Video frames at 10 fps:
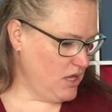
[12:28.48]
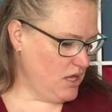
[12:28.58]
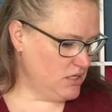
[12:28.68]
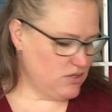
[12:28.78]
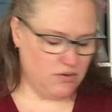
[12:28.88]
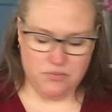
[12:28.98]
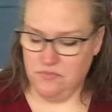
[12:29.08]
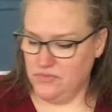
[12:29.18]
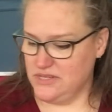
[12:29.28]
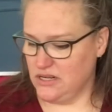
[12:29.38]
So
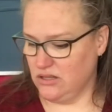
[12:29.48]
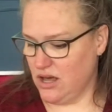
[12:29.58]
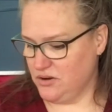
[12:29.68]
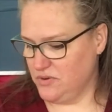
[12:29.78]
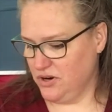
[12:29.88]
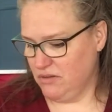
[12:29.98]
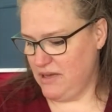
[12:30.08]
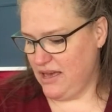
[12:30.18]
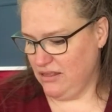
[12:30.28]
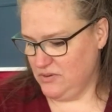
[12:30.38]
did a lot of work on my
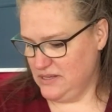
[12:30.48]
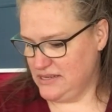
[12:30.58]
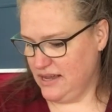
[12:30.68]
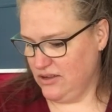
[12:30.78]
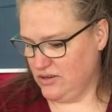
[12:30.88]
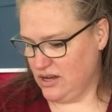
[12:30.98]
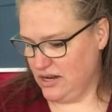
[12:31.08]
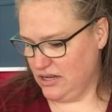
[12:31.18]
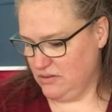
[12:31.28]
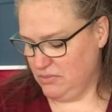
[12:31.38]
Halloween town, got
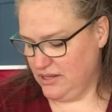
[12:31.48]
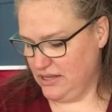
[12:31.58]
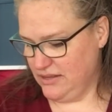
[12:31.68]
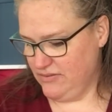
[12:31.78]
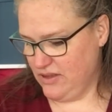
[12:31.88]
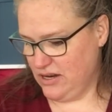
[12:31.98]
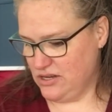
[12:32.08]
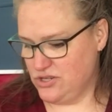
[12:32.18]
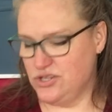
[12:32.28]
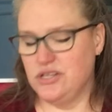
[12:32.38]
it completely
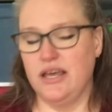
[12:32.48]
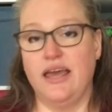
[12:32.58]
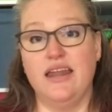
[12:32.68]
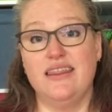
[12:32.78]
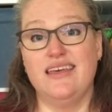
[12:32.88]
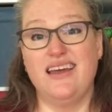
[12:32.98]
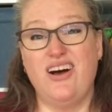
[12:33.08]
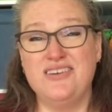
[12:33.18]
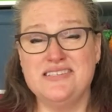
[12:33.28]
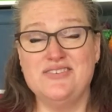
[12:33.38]
finished, and then I
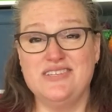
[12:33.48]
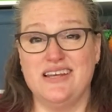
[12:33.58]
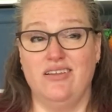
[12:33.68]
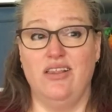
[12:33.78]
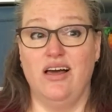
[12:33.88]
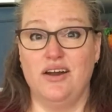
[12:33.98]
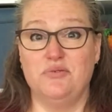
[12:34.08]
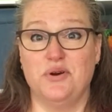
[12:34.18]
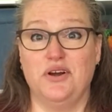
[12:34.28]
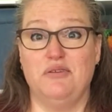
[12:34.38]
also did a lot of
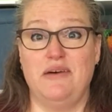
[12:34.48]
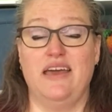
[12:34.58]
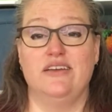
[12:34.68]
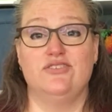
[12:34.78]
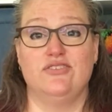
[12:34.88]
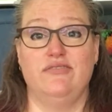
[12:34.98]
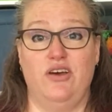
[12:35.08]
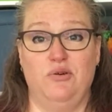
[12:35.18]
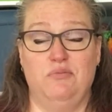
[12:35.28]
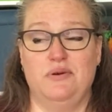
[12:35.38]
work on my Angel of
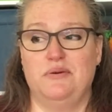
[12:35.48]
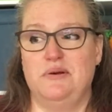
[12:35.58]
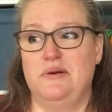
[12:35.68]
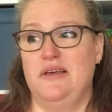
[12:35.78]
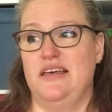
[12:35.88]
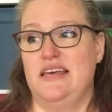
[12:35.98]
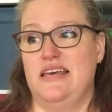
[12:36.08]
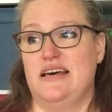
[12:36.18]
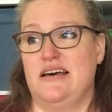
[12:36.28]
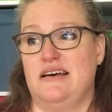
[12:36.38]
Hope.
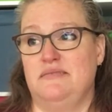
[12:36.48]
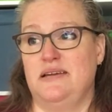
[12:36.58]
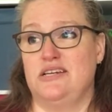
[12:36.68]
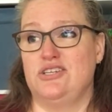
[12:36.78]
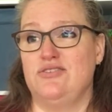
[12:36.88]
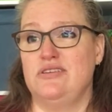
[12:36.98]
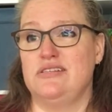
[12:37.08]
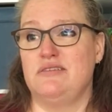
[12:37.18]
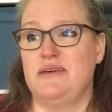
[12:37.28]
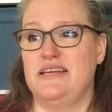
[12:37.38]
And I showed this
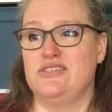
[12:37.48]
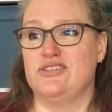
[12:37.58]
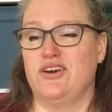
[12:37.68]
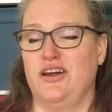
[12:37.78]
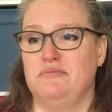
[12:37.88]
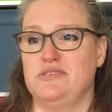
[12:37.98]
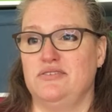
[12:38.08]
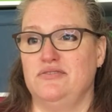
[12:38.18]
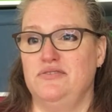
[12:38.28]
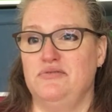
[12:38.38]
on my Instagram, so
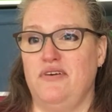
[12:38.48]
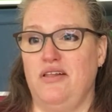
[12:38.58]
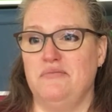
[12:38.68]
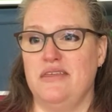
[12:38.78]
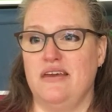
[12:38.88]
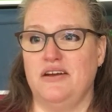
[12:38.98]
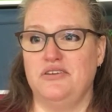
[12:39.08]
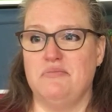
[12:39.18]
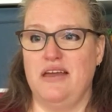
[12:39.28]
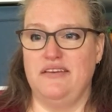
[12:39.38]
if you follow me there,
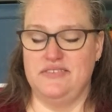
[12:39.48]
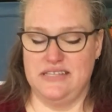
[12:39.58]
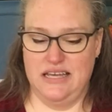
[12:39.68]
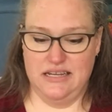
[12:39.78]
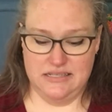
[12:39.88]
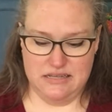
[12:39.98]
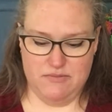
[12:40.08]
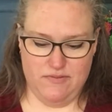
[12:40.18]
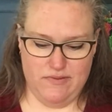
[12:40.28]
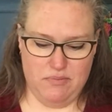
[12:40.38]
you may have seen some
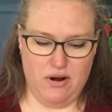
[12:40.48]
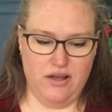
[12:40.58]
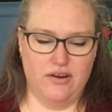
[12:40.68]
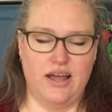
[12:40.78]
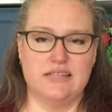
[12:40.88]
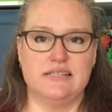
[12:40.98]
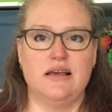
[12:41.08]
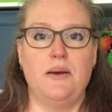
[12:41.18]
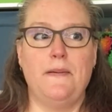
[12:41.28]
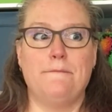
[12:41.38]
of the progress.
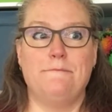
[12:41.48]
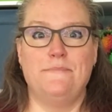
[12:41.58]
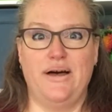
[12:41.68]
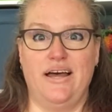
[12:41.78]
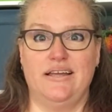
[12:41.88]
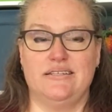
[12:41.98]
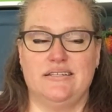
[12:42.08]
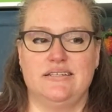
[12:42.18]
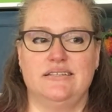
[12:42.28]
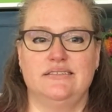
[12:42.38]

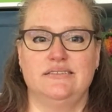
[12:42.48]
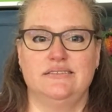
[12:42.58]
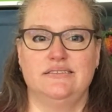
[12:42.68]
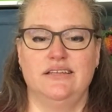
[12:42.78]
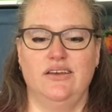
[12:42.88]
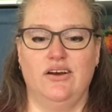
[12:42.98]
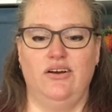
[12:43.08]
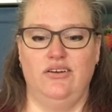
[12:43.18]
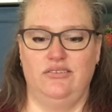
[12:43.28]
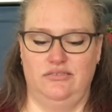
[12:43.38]
But y'all,